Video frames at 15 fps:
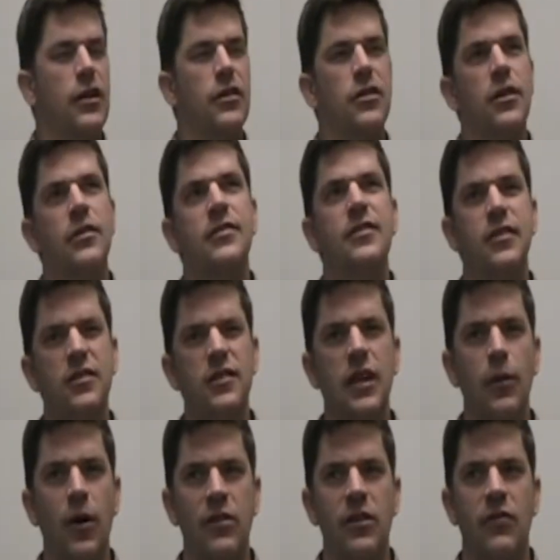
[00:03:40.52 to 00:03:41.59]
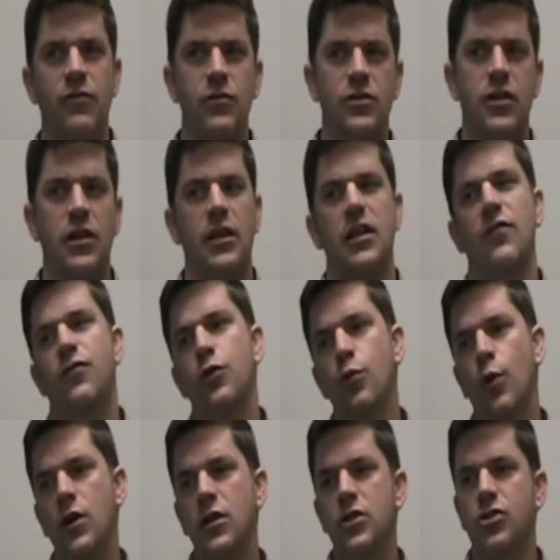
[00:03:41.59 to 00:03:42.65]
Let's think about that for a second. If you
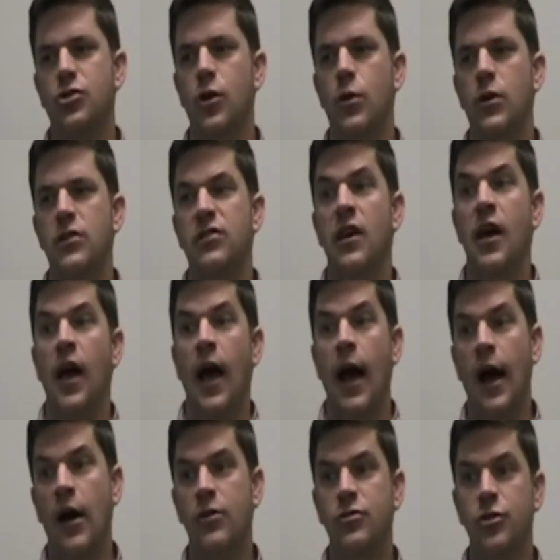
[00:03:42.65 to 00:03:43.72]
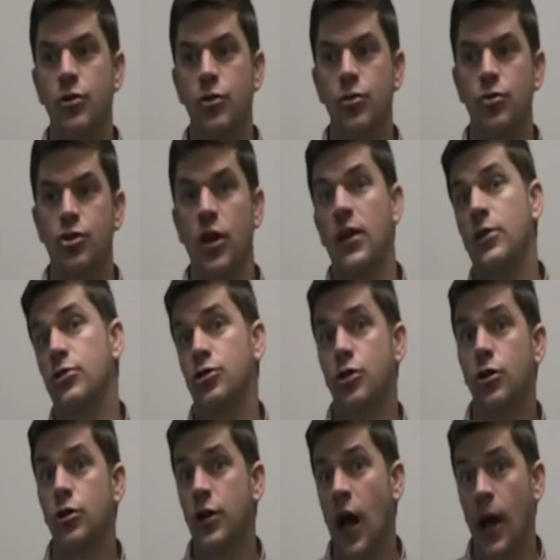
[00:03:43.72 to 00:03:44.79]
wanted to show us how to change
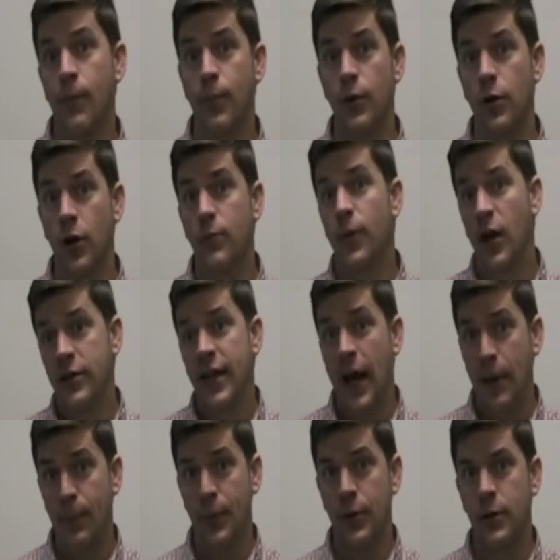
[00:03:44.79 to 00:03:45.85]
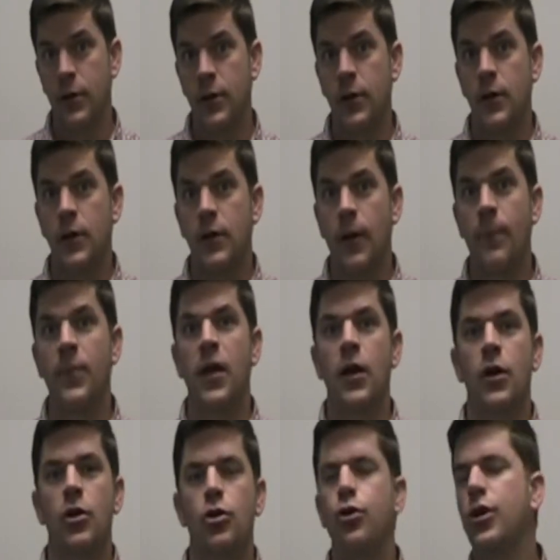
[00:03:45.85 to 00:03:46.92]
your a diaper,
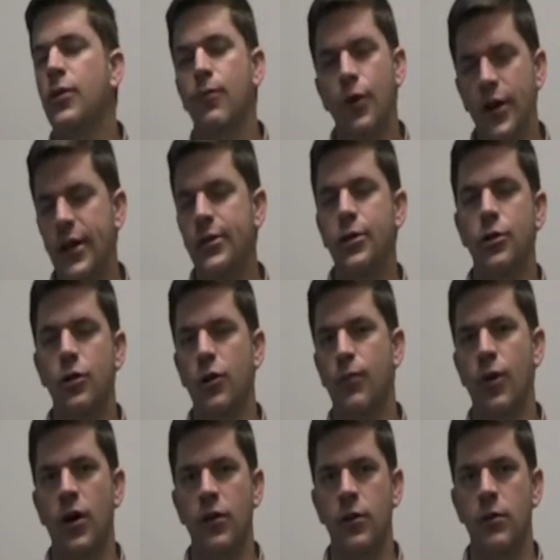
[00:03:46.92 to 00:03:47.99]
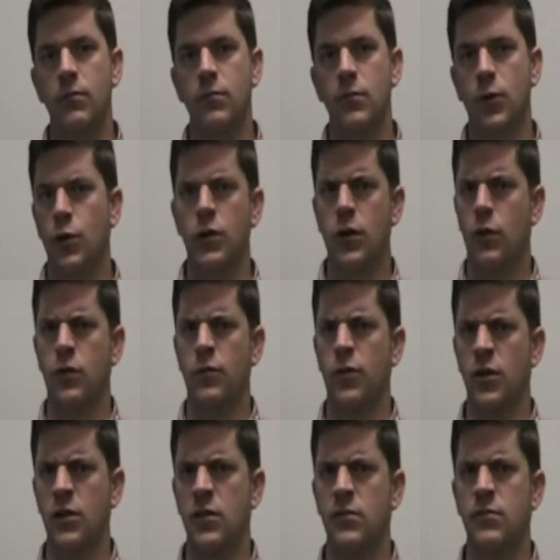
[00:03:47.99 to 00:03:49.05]
you couldn't bring in your little brother or your older
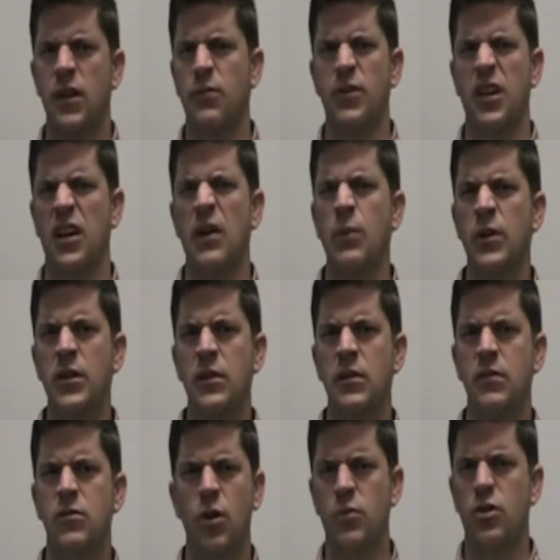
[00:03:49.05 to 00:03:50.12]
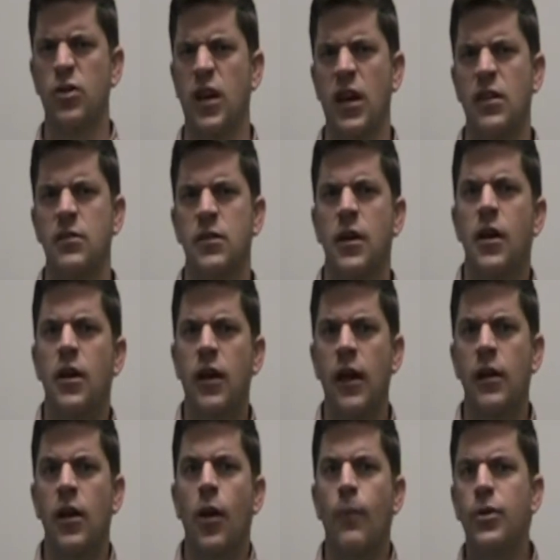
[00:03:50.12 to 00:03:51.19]
brother. That'd be kind of weird. Don't do that.
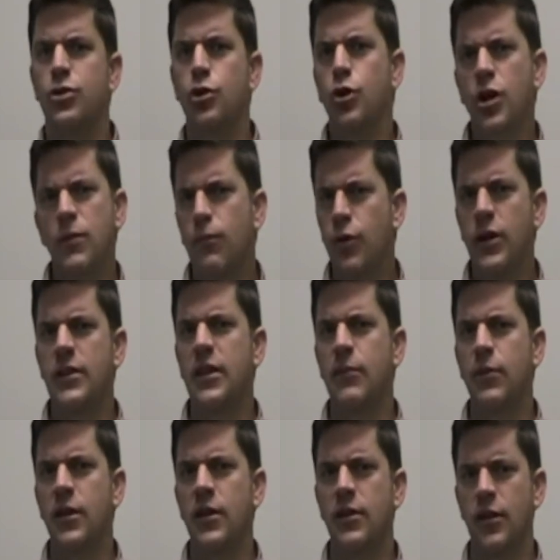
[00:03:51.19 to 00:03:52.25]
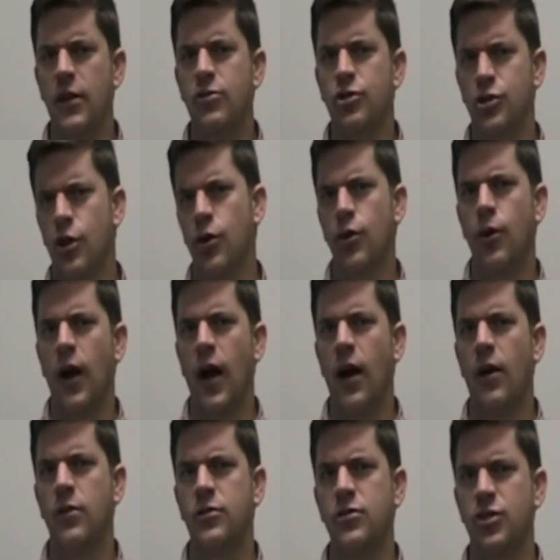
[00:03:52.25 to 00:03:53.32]
Okay, but you couldn't bring them in and show
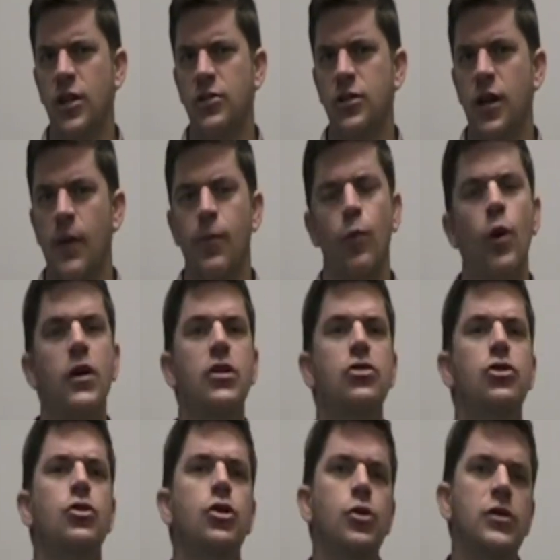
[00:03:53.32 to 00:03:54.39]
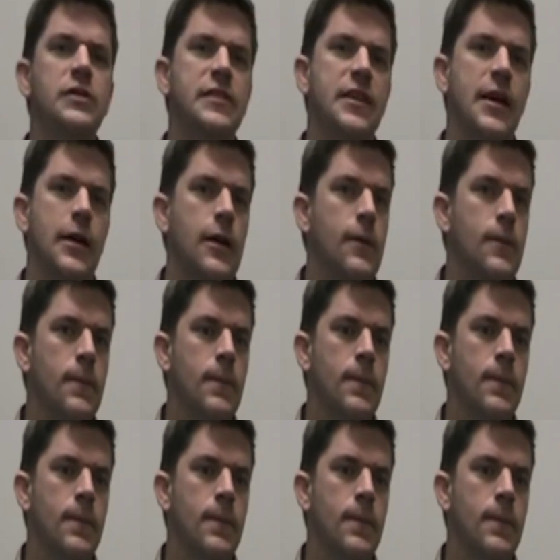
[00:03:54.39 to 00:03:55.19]
how to change a diaper. What could you do instead?